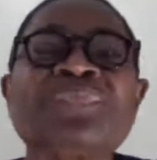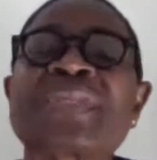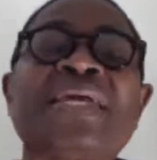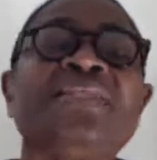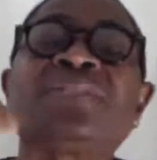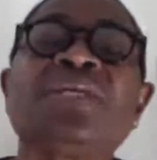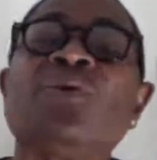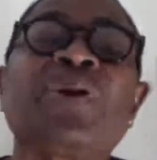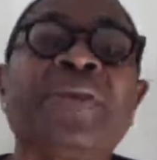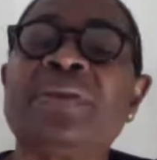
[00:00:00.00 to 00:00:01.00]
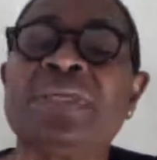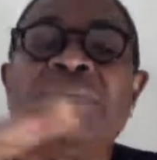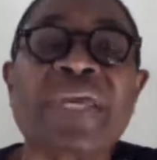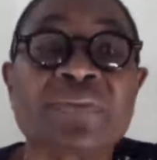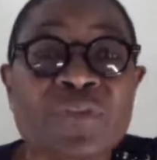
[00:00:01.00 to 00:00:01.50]
And he said, "Okay." He
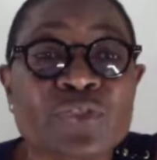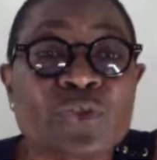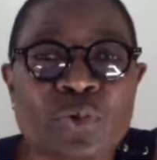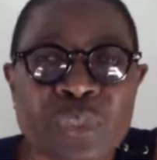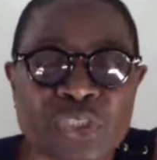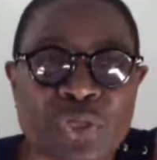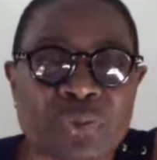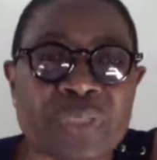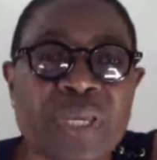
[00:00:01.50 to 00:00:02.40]
make the story short.